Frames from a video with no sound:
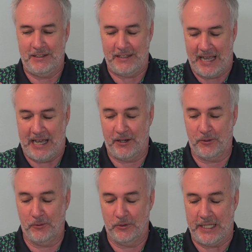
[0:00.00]

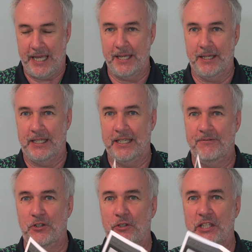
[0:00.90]
Now, they
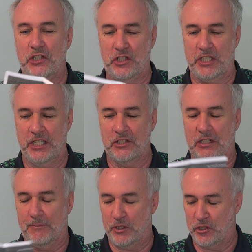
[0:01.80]
give you these sheets.
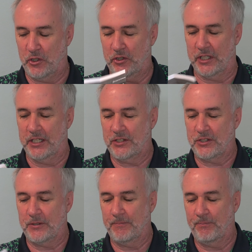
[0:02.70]
Let me show you this.